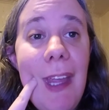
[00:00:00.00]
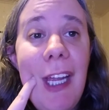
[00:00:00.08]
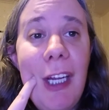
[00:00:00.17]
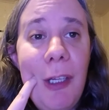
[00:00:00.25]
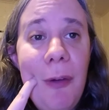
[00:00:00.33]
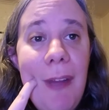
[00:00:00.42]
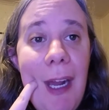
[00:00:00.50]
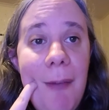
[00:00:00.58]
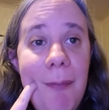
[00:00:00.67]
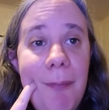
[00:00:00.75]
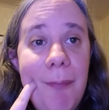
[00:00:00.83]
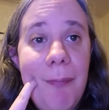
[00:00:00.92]
include that.
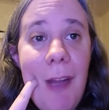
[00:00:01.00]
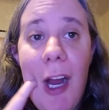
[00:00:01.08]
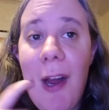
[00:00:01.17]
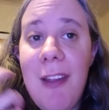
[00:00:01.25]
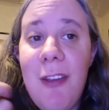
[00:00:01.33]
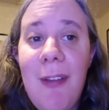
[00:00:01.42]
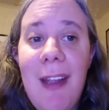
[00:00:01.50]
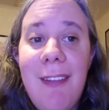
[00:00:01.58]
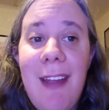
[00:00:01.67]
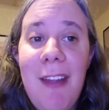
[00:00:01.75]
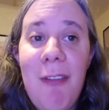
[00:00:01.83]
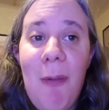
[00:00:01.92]
Alright, so thanks
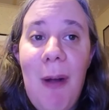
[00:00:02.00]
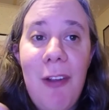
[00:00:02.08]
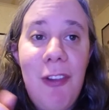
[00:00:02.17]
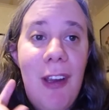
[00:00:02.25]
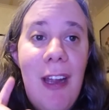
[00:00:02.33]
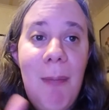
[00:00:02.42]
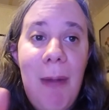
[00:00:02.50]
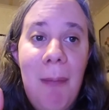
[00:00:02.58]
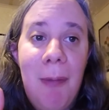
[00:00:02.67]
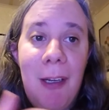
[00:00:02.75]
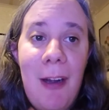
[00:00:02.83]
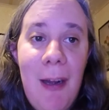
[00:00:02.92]
guys for watching. I'm
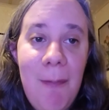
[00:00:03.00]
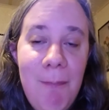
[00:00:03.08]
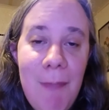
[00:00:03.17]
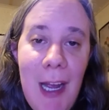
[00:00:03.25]
rambling on.